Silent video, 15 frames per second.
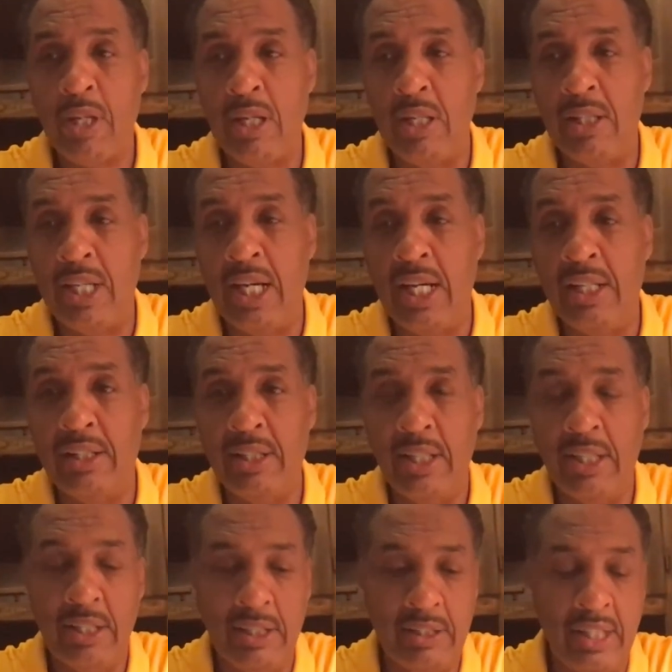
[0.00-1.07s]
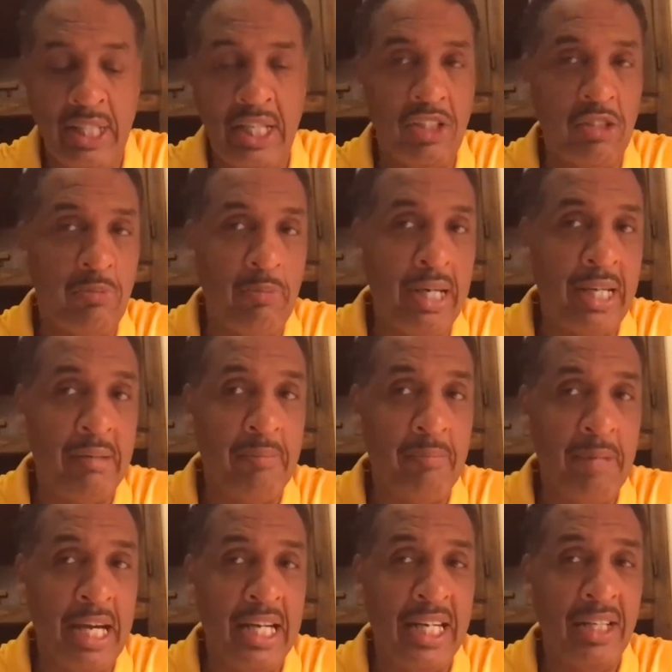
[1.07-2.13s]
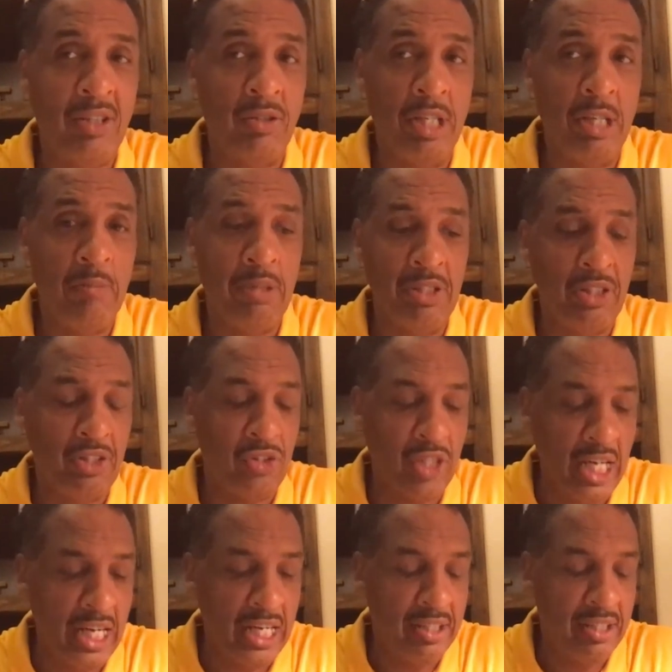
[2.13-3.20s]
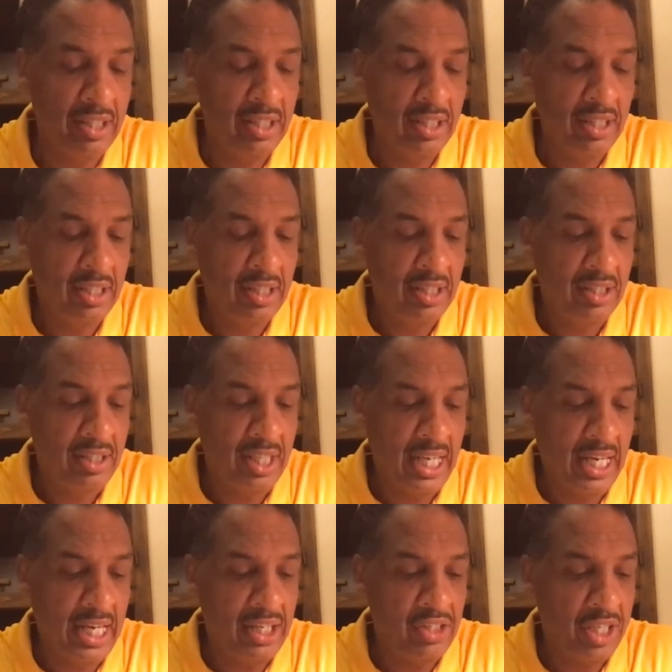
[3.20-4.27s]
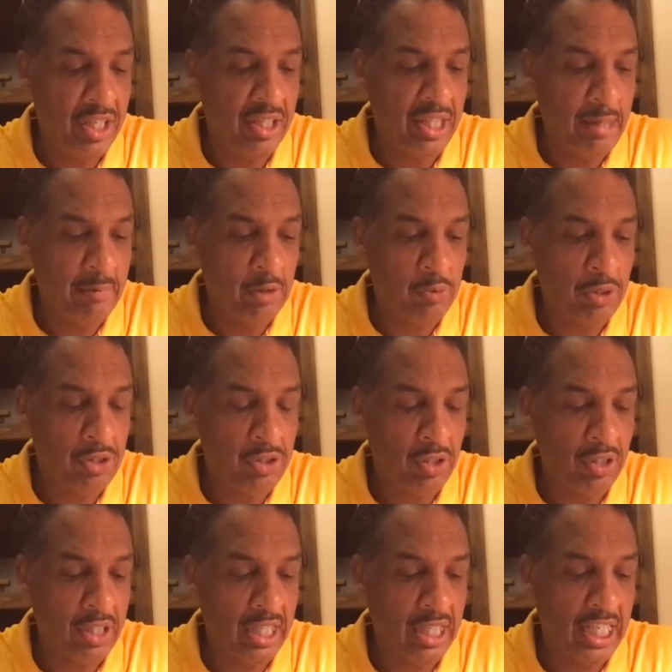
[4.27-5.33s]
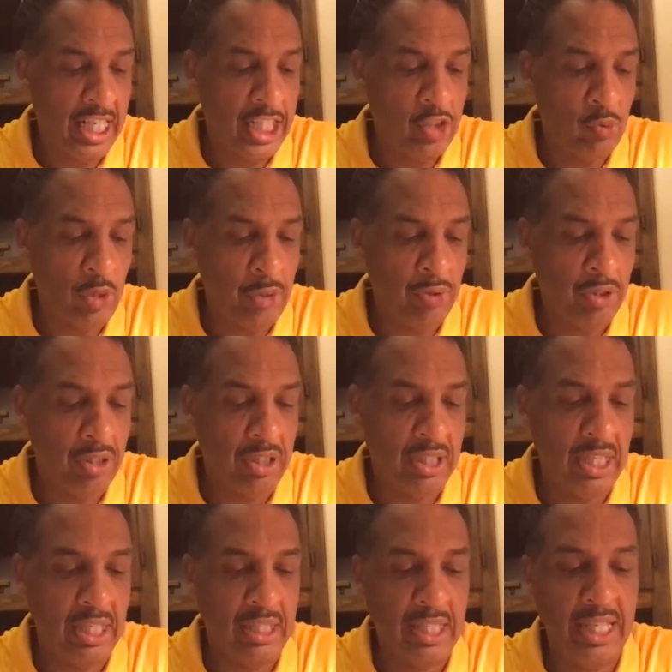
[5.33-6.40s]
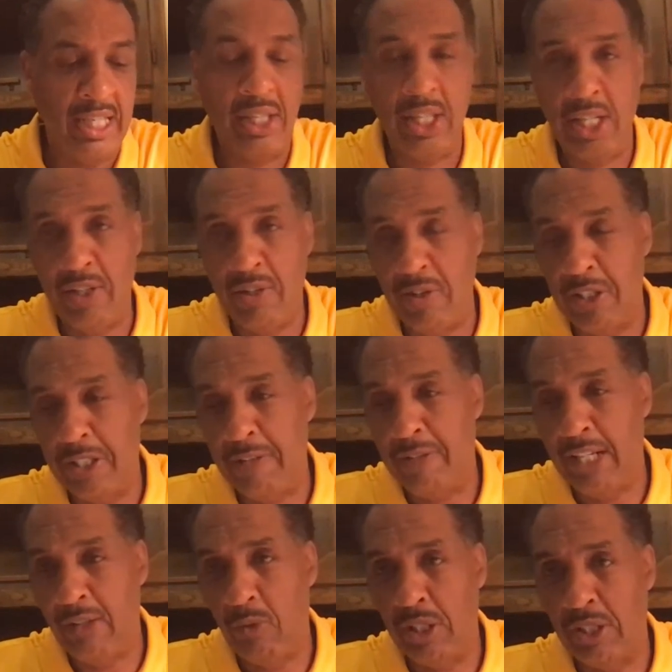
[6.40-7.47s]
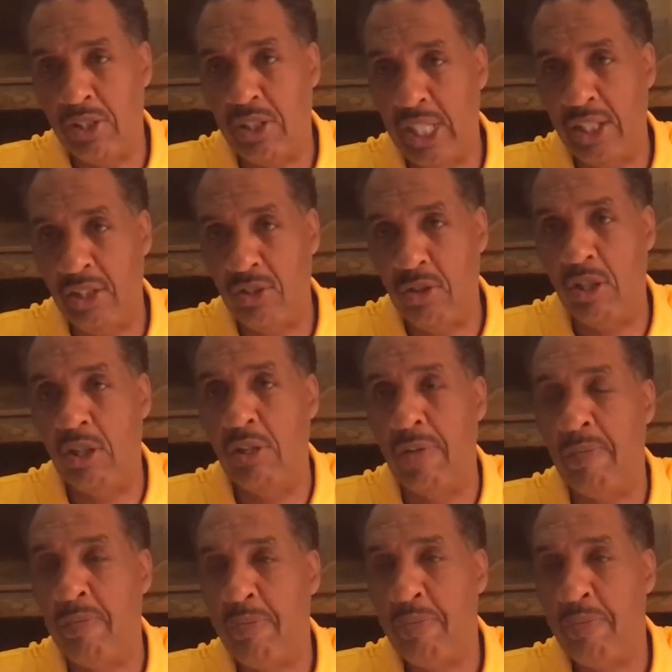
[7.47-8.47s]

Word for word: that uh, let us make man in our own image is not the angelic image. We saw that last week. We looked at that thoroughly. I don't want to stay too long